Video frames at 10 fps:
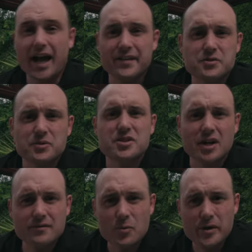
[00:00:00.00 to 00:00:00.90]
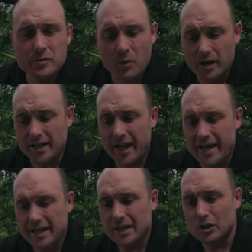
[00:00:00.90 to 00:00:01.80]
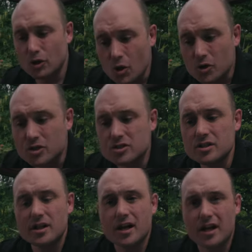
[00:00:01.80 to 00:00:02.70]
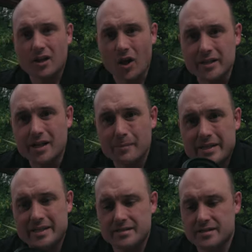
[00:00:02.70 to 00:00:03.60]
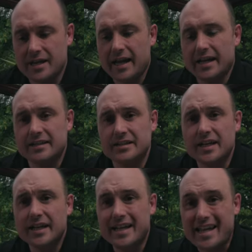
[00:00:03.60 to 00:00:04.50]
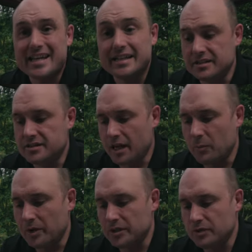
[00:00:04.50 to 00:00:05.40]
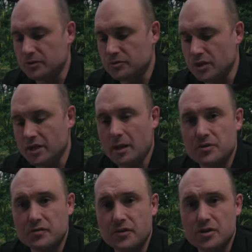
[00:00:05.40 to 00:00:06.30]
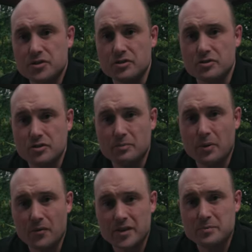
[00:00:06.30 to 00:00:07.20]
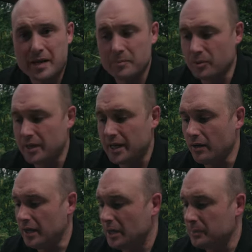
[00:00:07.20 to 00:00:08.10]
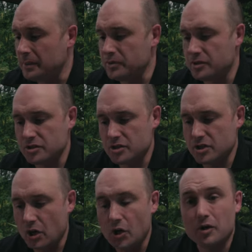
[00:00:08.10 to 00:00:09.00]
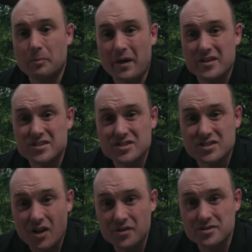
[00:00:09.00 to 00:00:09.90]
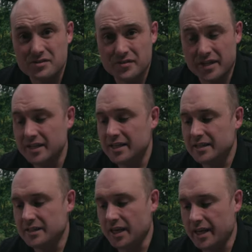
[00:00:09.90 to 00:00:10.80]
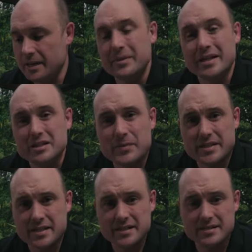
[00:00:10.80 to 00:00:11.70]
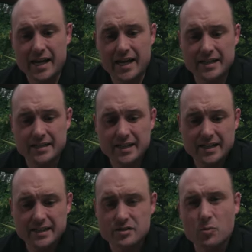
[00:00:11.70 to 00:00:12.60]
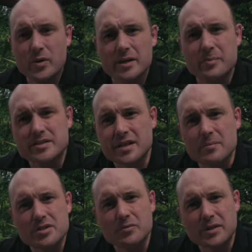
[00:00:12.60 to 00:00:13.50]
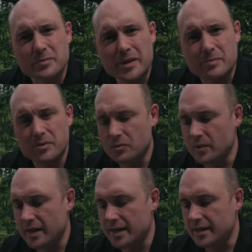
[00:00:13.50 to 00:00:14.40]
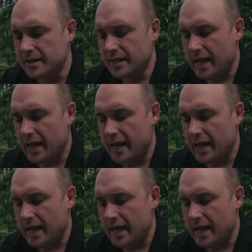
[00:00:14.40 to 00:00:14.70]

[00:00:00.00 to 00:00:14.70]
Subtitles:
And this one's kind of a weird one. It looks like a beast, and it is. And when you turn up to photo shoots and you pull this bad boy out, people can just look by the size of it that it means business. And there's a weird perception with people where